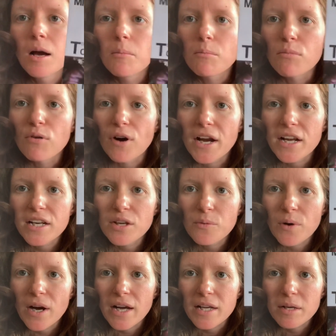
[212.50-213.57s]

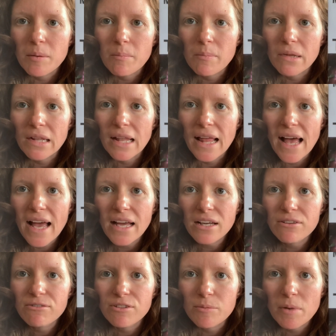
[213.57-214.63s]
Brandywine Black
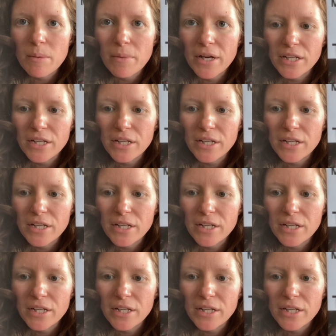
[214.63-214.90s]
from M.I.